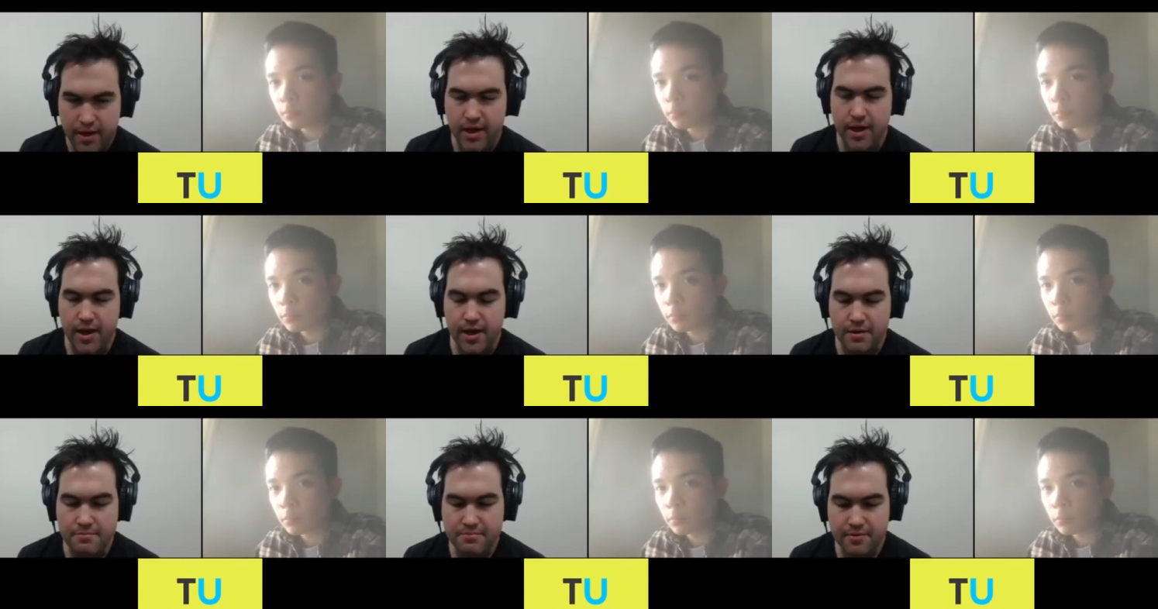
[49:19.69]
Speaker 1: Uh,
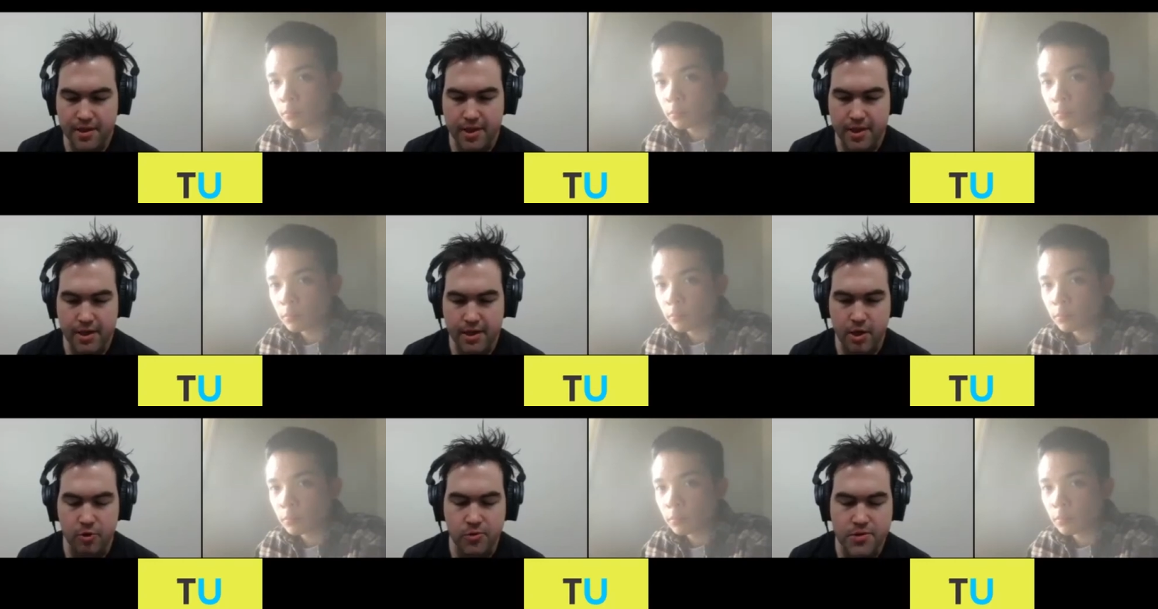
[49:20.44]
uh,
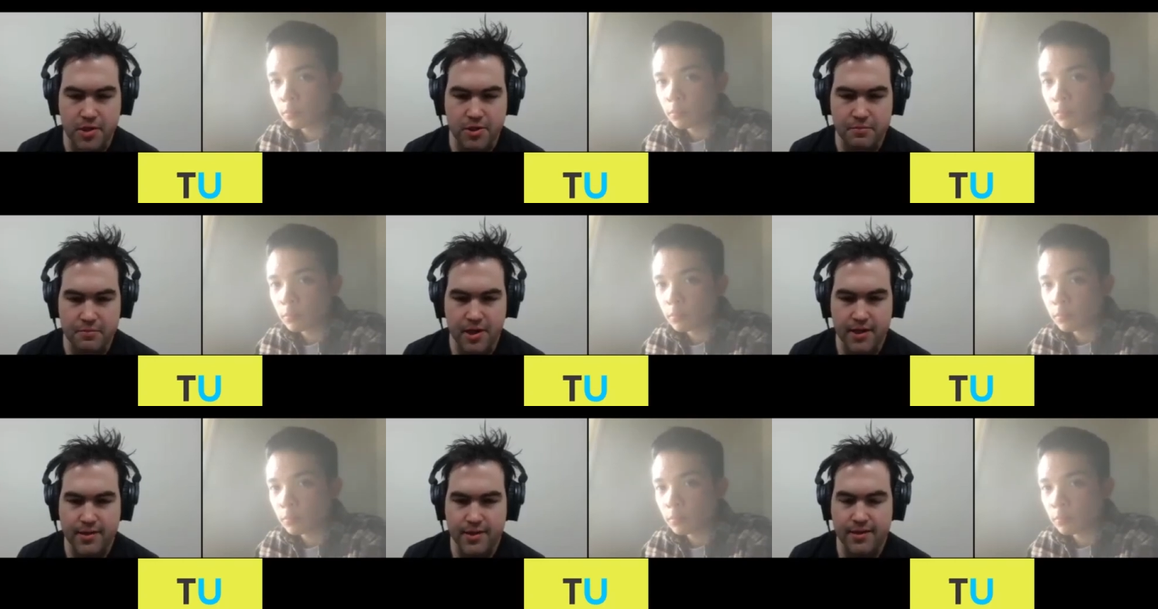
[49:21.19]
are also a
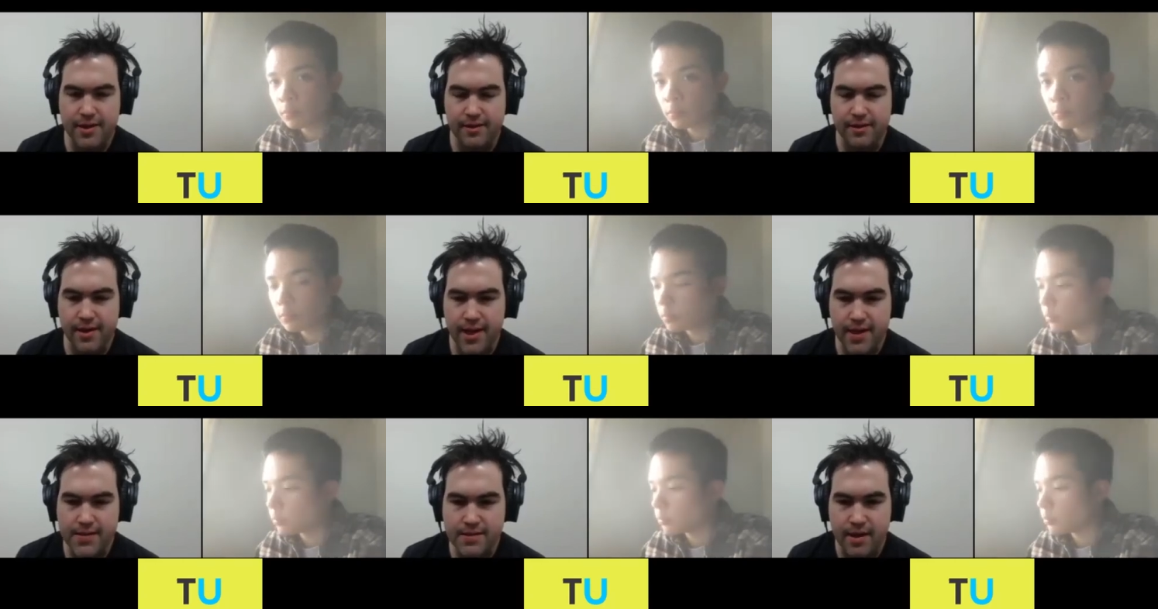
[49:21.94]
reminder that
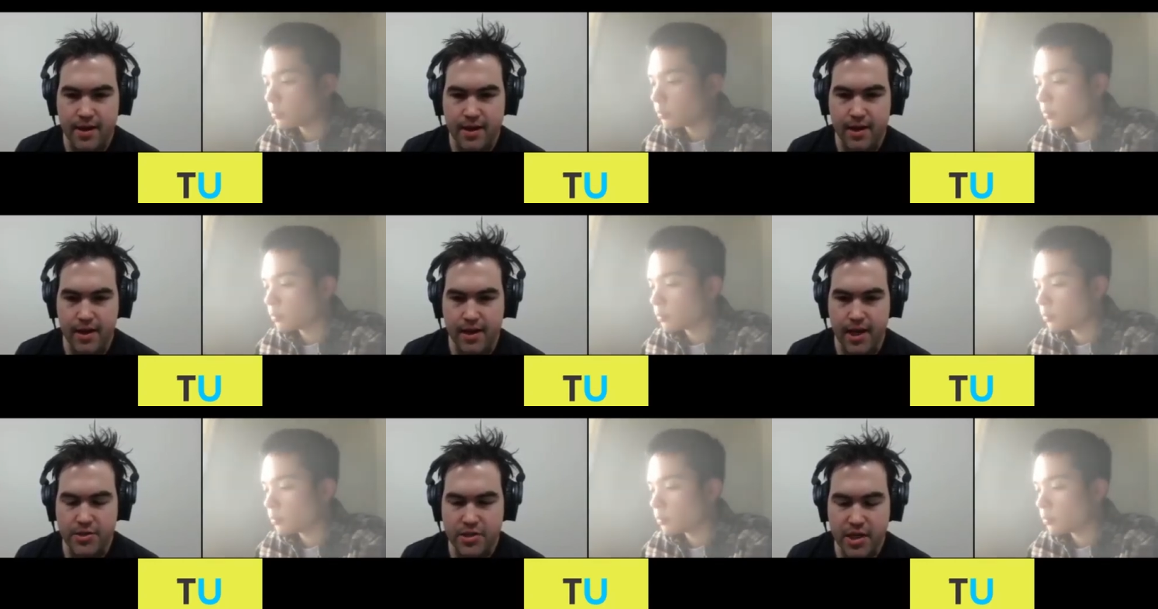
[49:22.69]
there's uh,
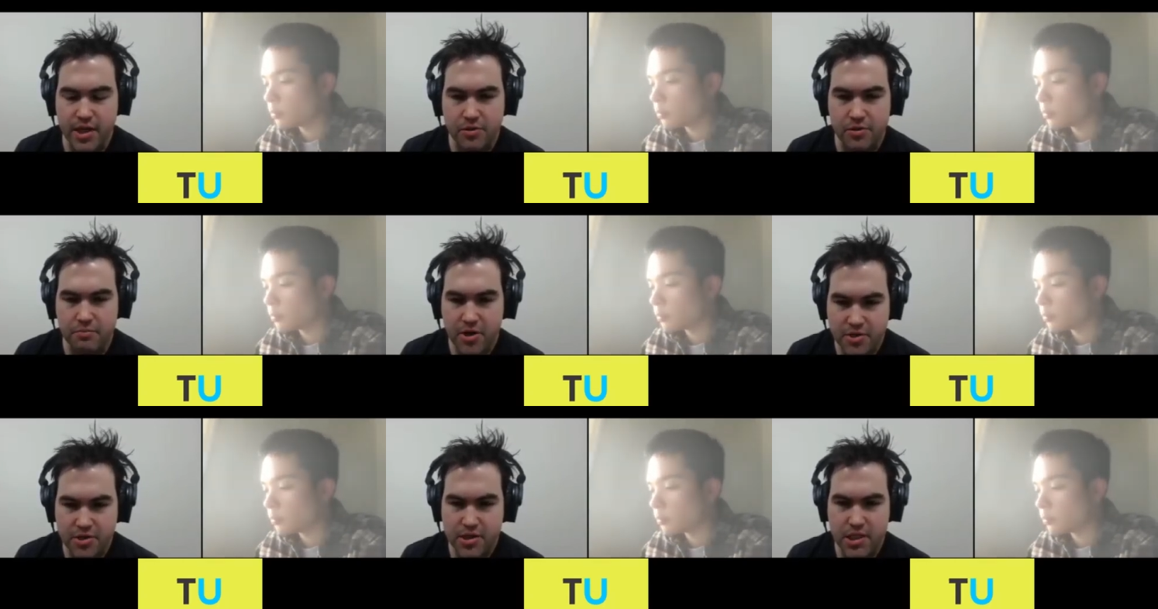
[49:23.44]
Unshackled
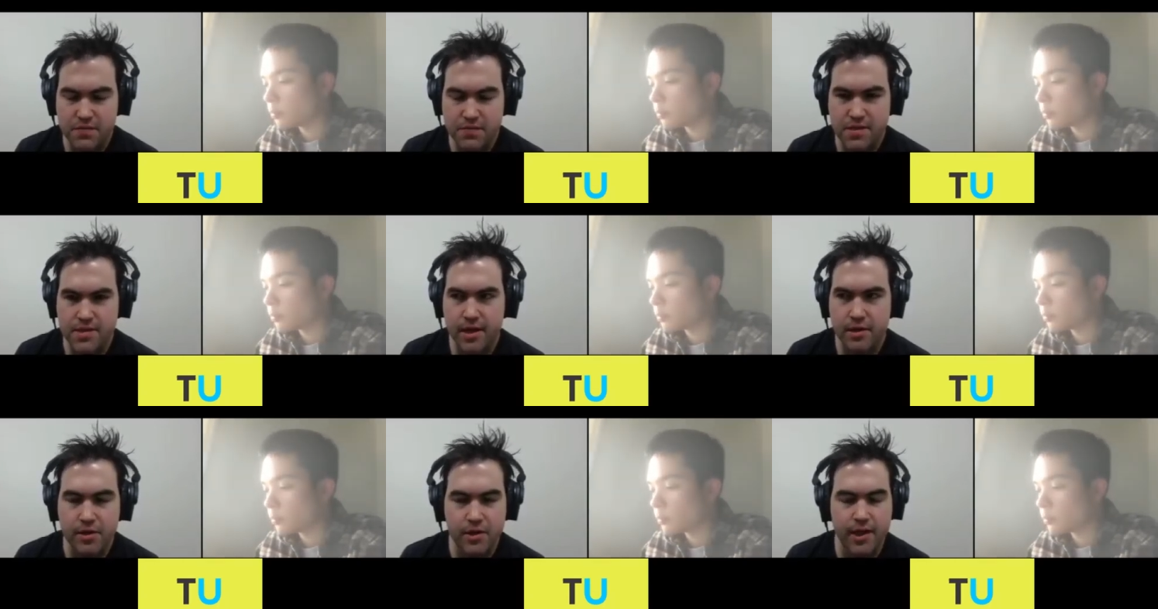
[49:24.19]
merchandise for sale.
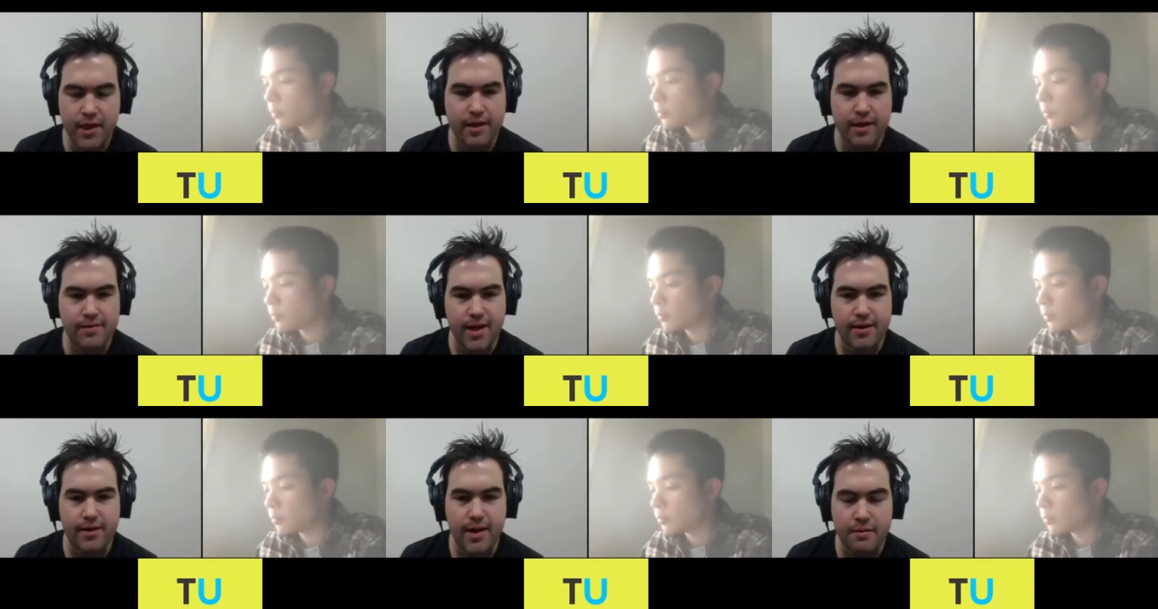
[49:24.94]
You can get that
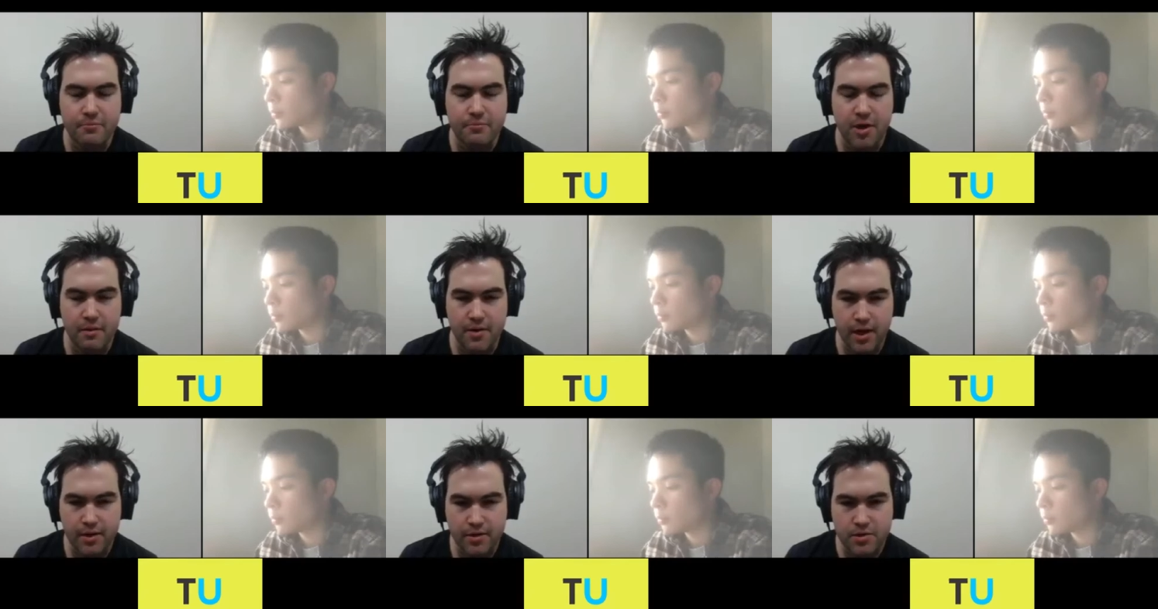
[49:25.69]
at upright
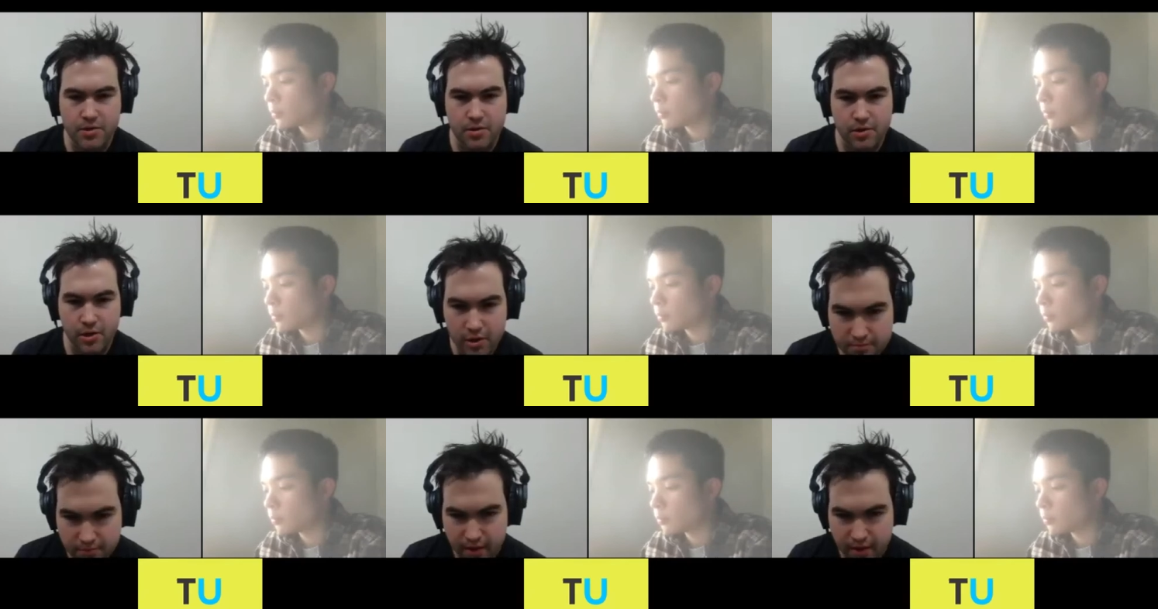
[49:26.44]
market dot
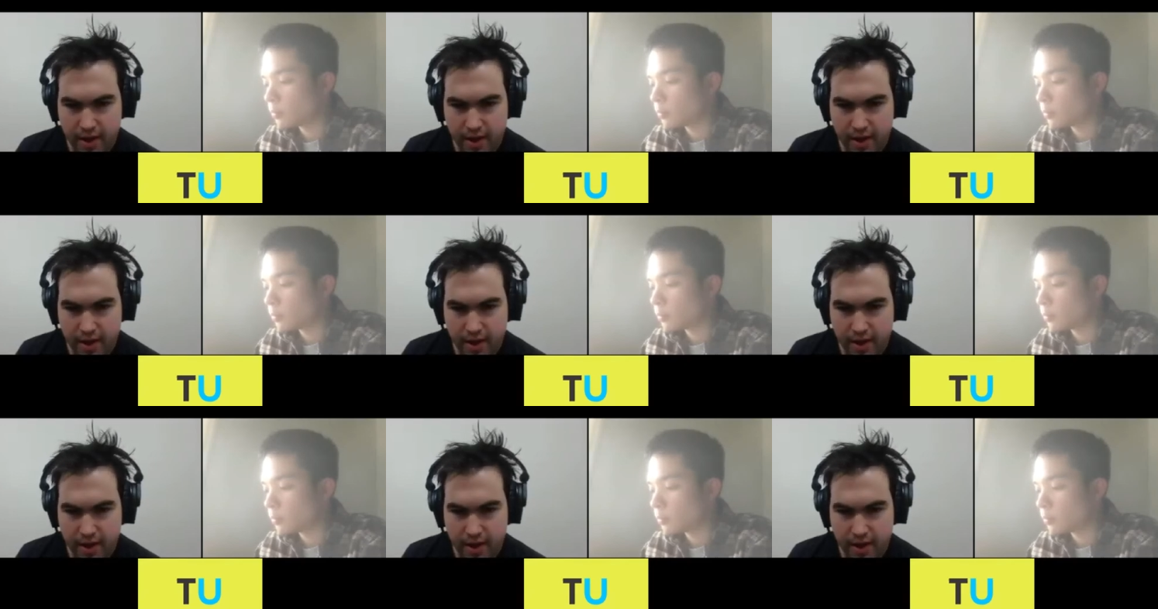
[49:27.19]
com.